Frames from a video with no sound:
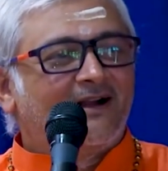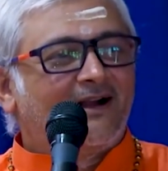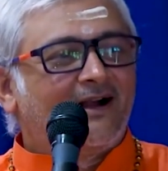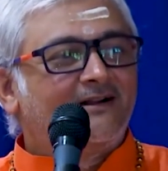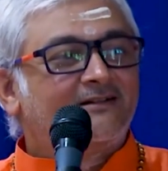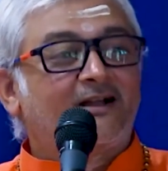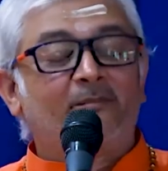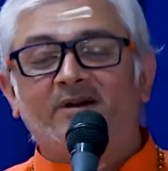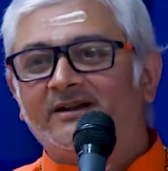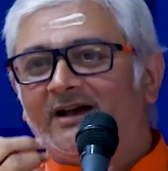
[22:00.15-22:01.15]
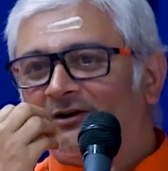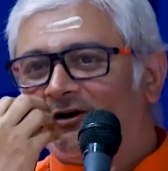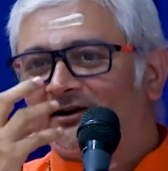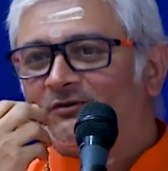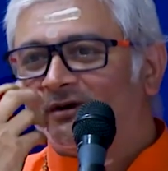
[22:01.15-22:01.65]
And Tamil
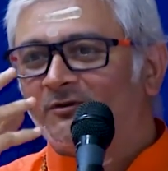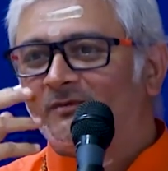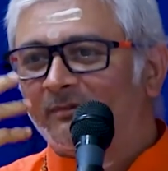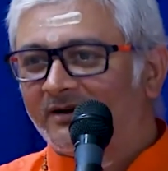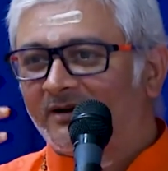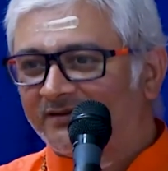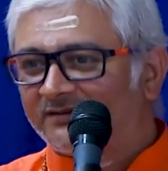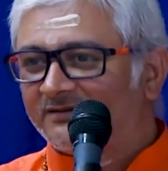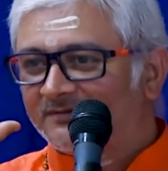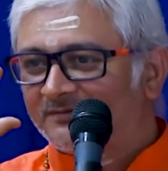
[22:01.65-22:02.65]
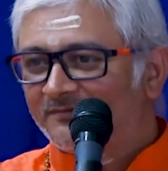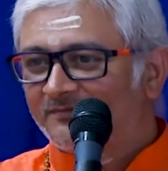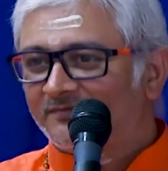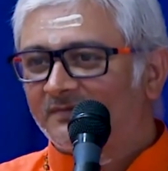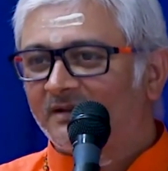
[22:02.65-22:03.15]
dialogues you have to memorize
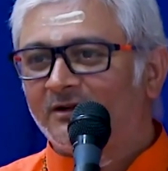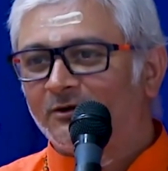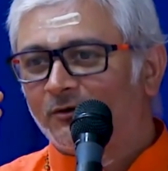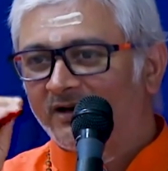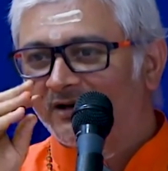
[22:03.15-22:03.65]
and go and